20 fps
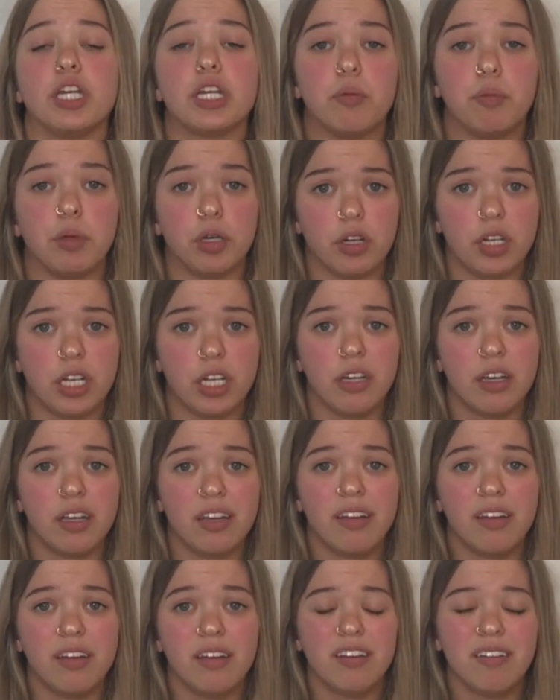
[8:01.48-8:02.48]
community
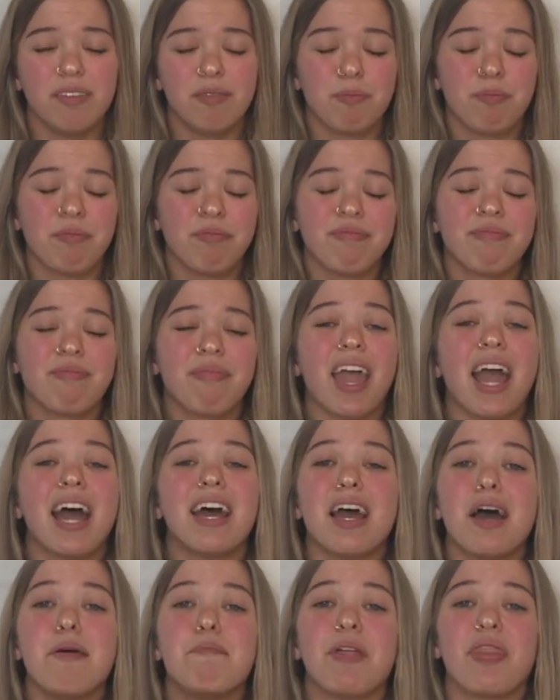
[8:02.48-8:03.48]

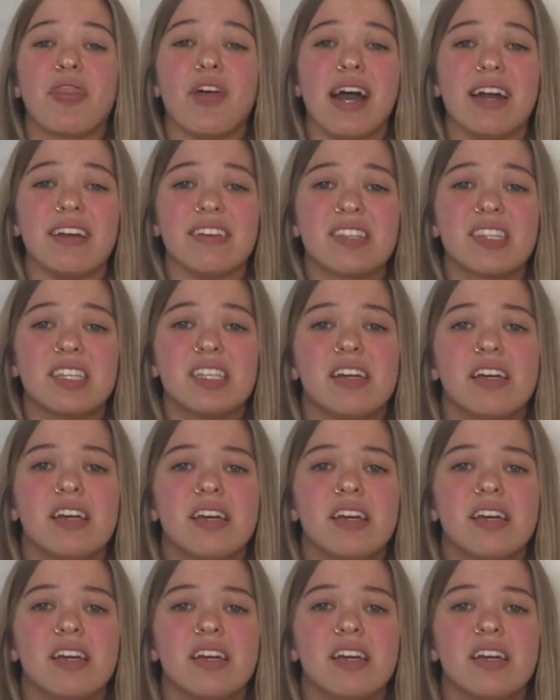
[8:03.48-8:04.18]
and empathize.